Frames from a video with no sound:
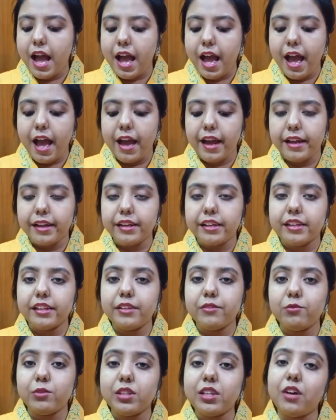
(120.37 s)
And
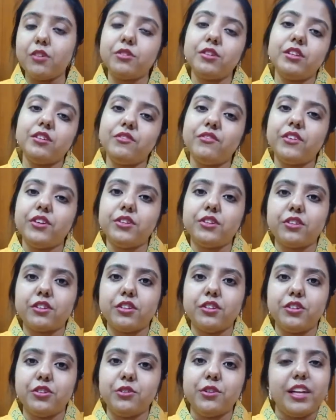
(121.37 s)
without any further
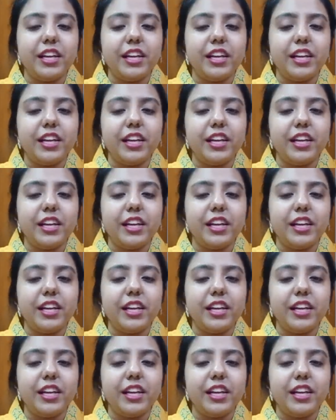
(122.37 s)
ado,